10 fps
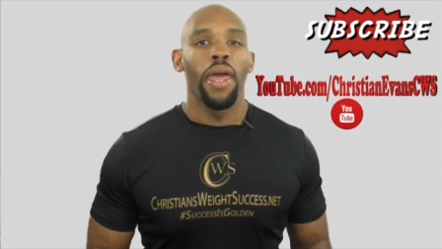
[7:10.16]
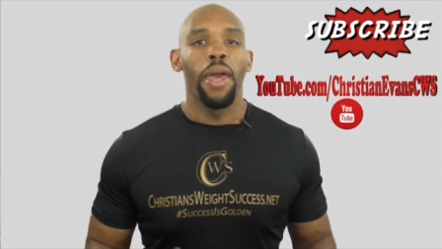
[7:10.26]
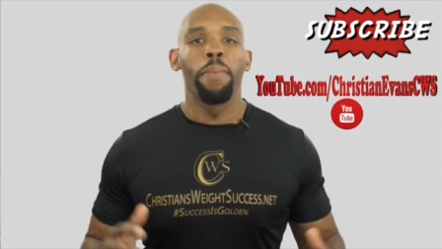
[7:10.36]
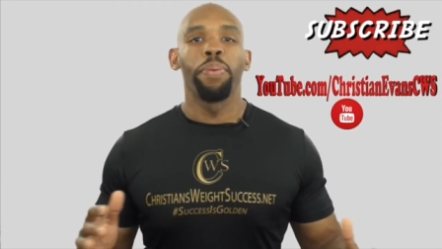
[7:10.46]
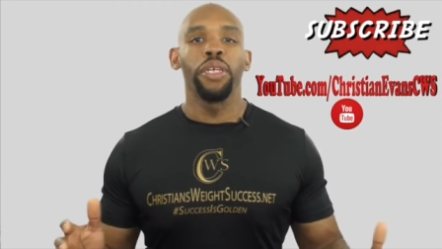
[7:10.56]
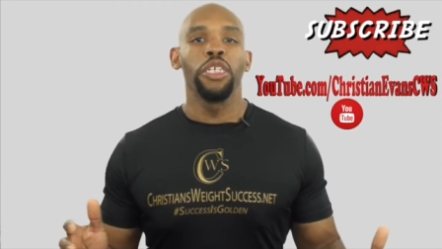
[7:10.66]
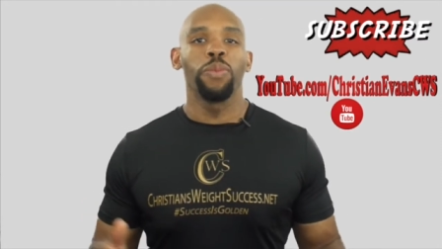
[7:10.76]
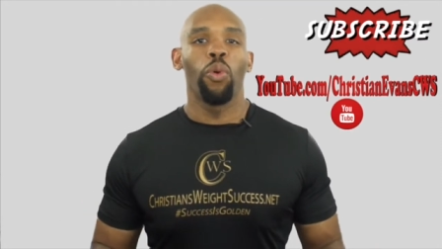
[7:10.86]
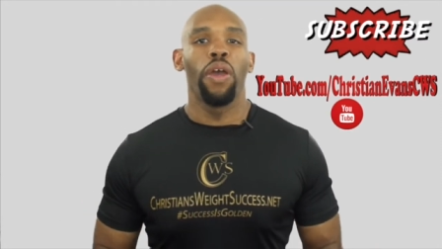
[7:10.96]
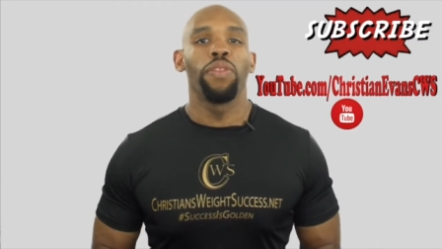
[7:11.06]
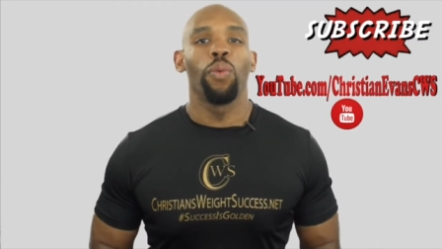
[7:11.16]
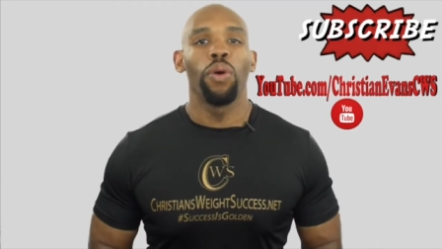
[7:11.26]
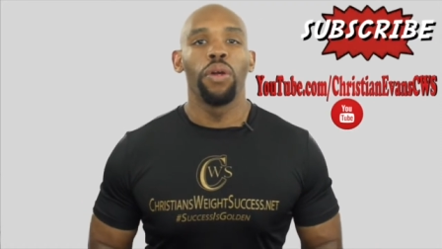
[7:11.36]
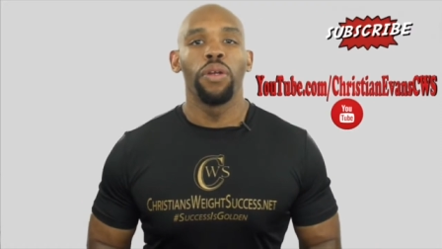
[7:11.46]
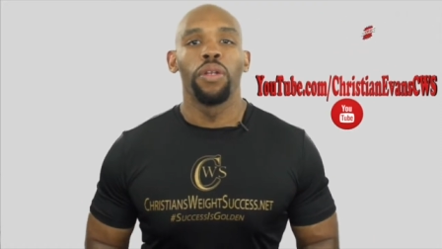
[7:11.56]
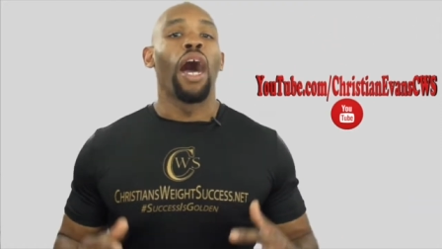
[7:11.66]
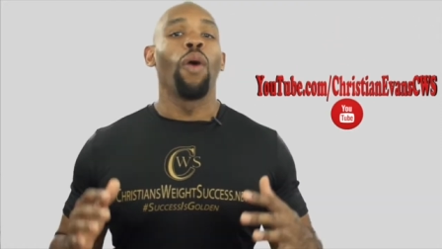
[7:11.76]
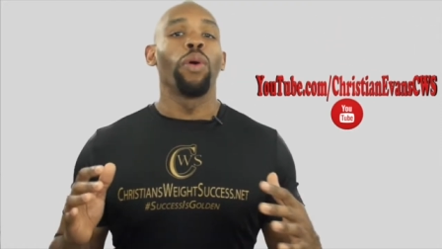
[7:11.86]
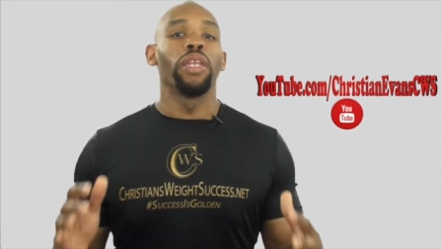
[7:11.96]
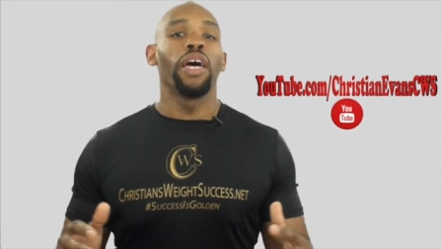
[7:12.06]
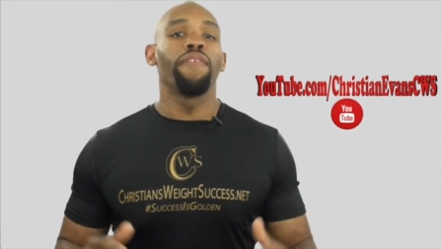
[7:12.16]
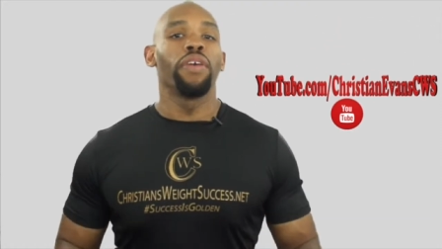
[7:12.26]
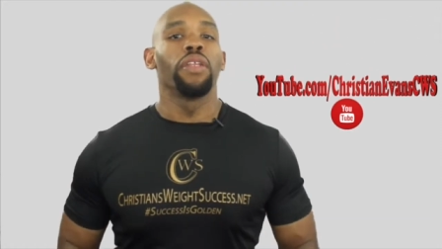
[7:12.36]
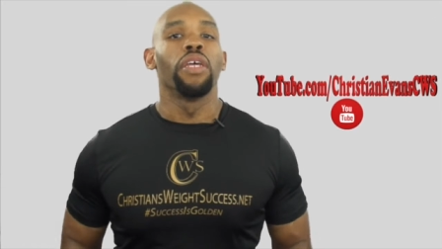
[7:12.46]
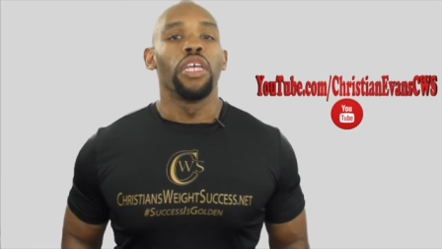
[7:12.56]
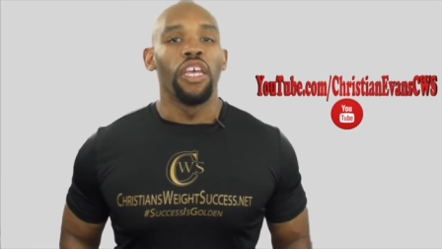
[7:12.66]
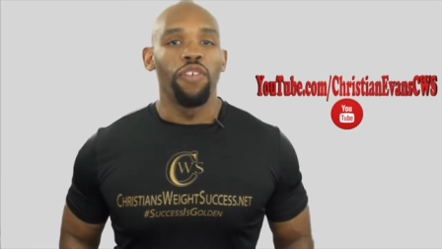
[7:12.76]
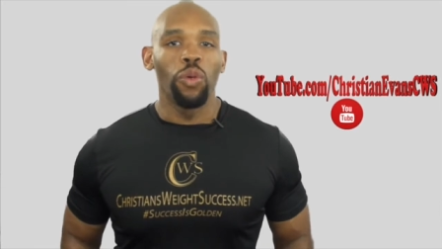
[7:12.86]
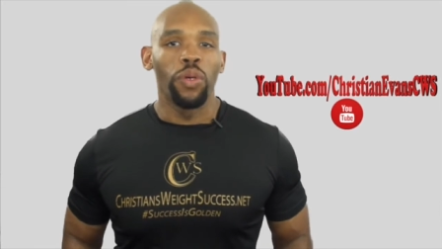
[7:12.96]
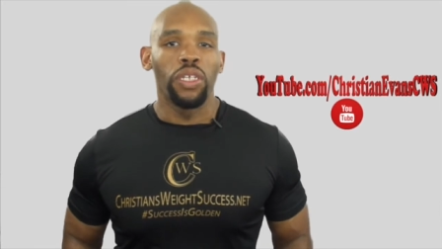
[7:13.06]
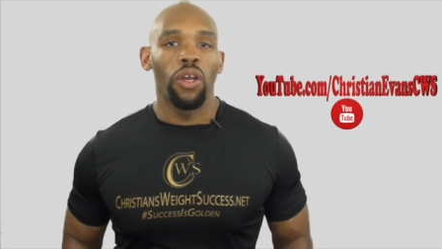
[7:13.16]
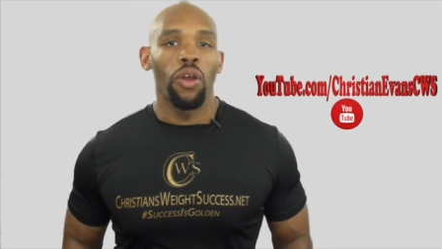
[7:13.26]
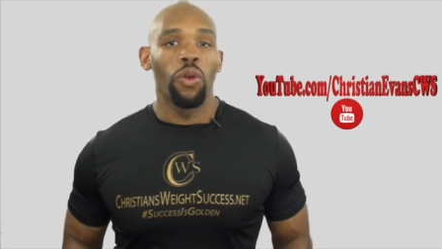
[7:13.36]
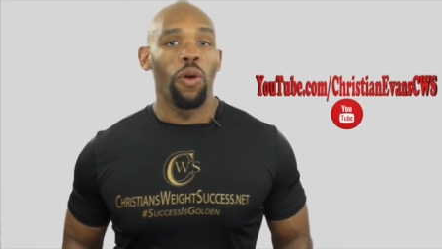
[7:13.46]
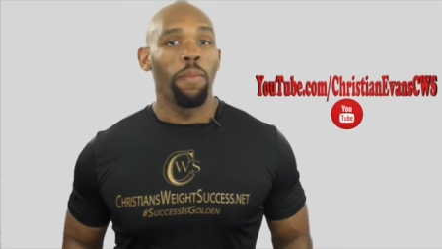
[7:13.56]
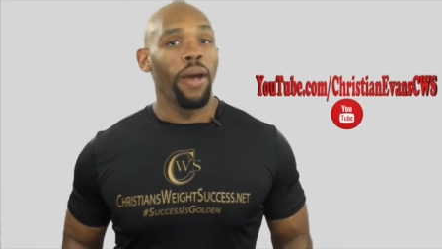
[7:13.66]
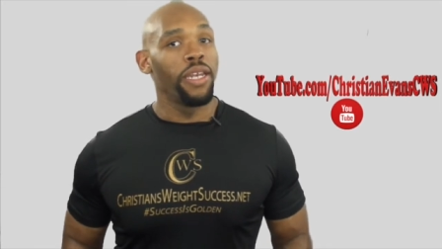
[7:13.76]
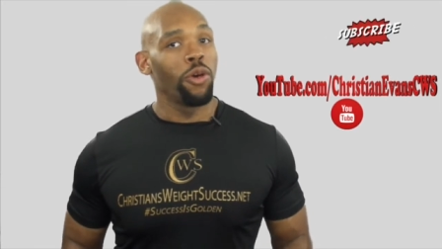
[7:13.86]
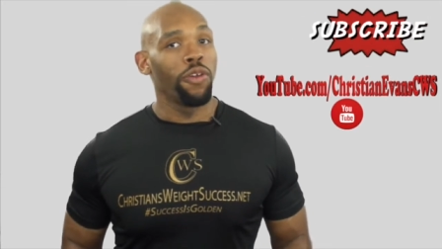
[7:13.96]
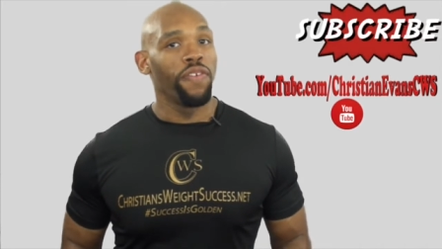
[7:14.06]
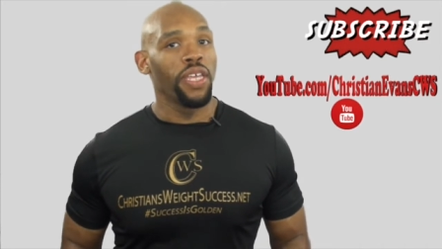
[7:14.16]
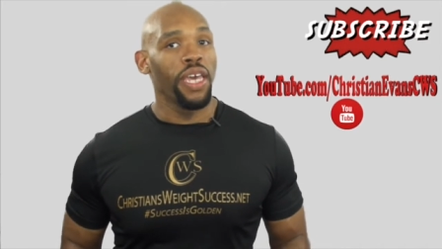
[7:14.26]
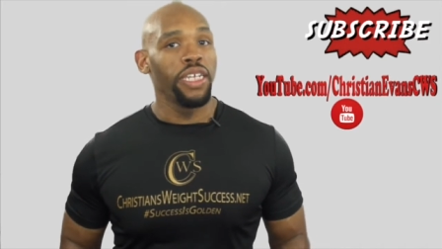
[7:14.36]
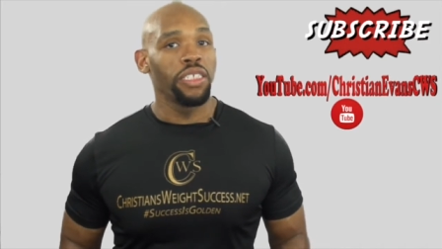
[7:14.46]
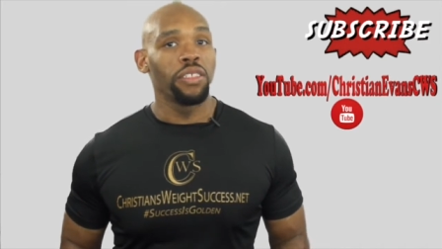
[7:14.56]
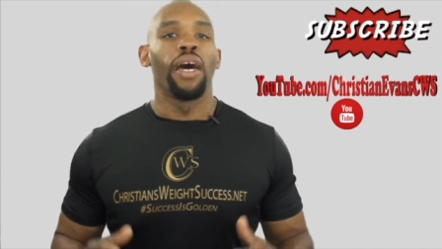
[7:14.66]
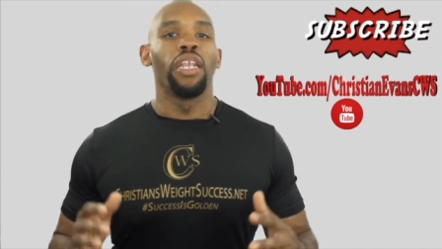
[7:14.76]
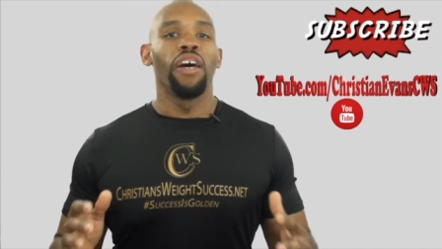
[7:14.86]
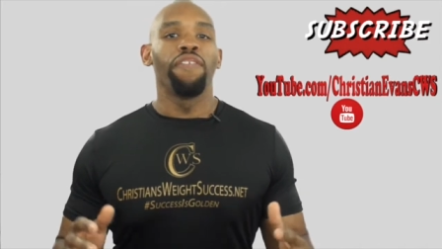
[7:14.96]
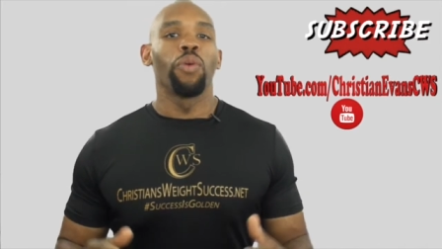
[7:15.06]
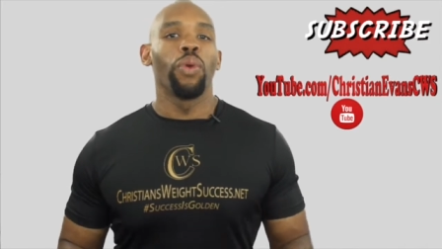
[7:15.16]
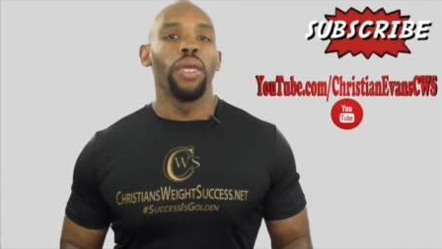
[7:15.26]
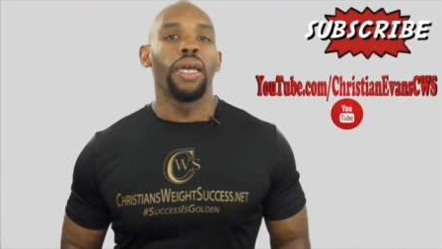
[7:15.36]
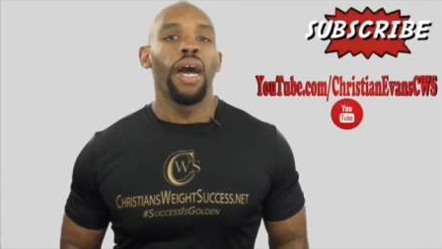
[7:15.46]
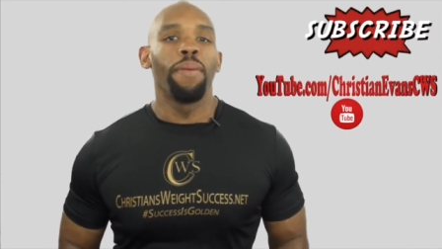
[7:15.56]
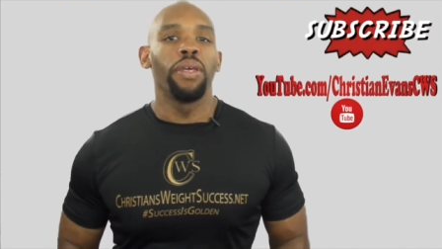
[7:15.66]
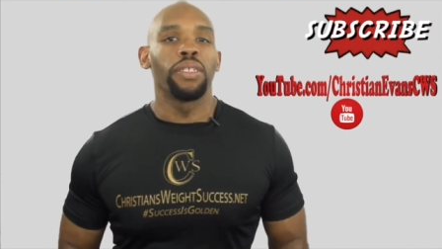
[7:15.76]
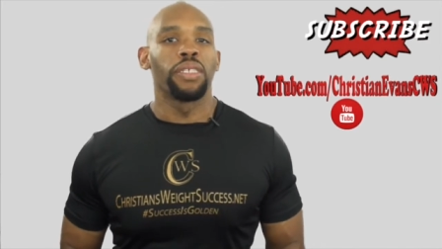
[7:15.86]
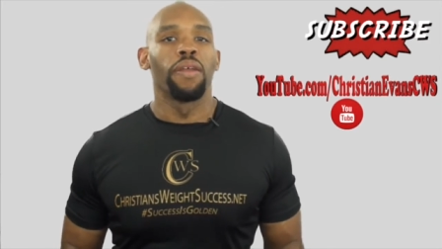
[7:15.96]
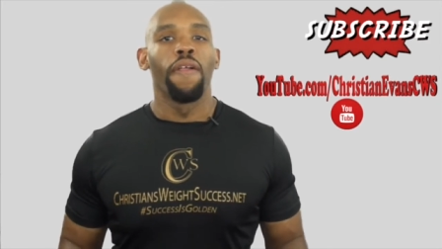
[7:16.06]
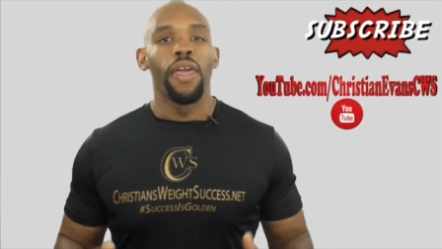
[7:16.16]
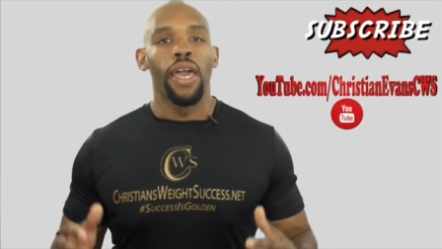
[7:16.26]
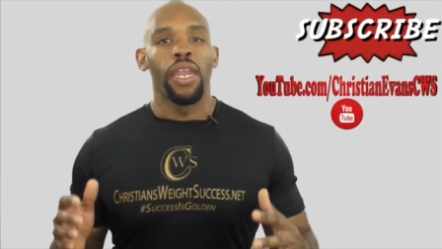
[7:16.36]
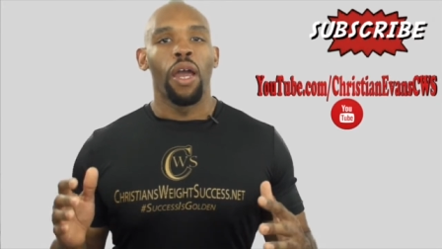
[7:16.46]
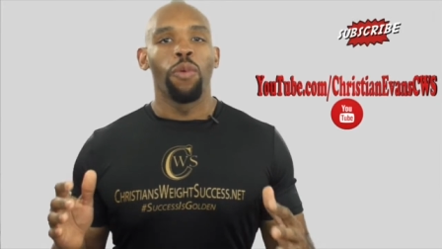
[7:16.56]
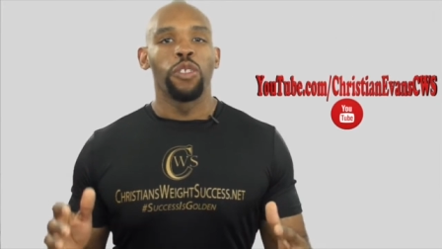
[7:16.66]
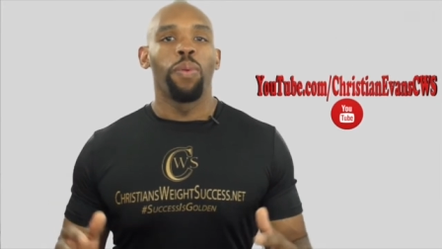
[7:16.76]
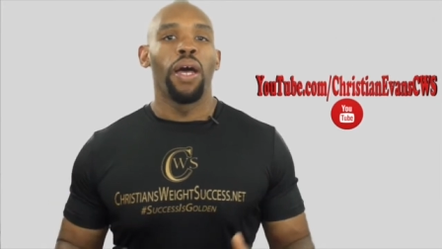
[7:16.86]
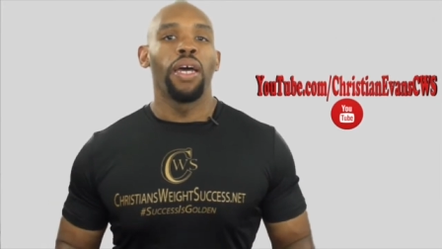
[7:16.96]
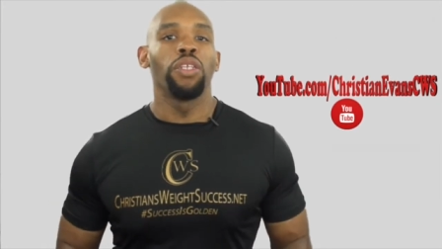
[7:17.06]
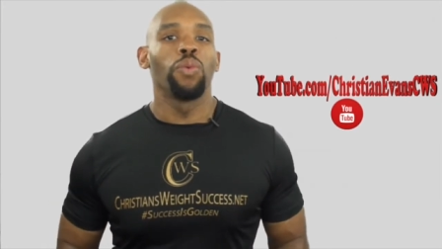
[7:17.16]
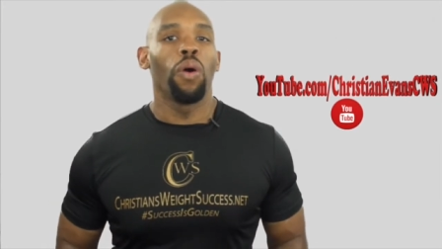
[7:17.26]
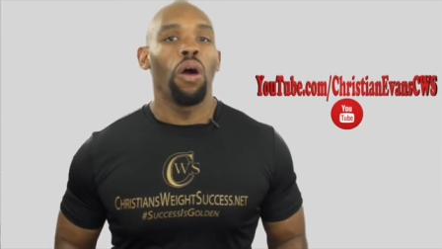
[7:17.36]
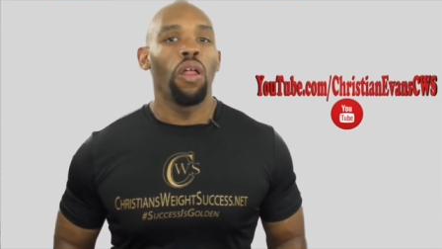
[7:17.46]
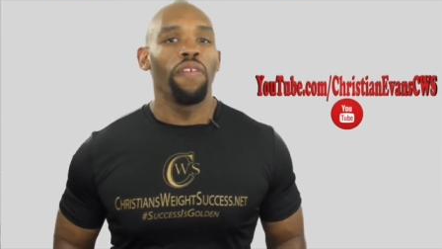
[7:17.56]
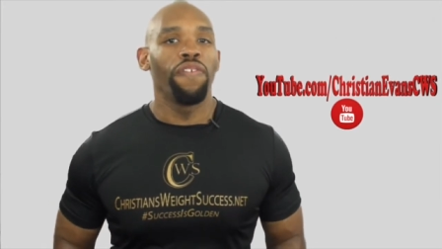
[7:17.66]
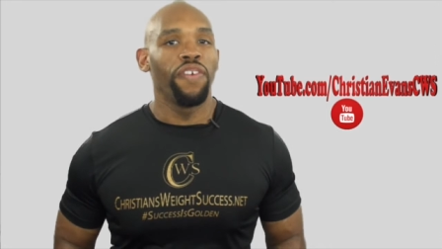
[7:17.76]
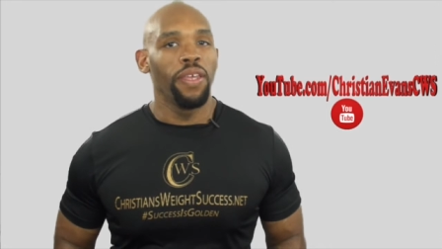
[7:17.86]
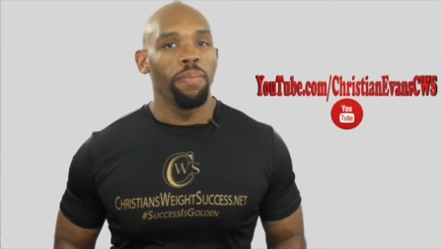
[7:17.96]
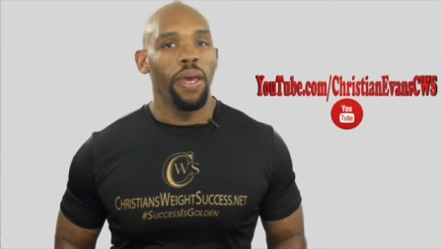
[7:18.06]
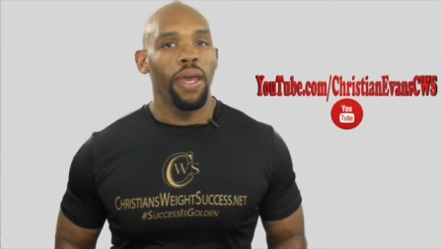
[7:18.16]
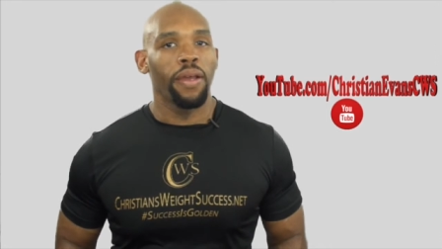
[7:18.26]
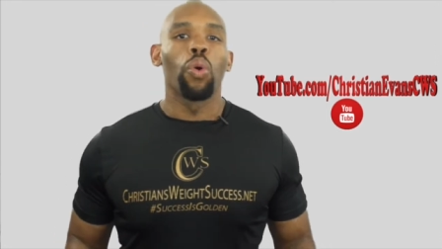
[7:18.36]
And please spread the word. I would love it if you would turn on my notifications. I love to read comments and I respond to all of the feedback.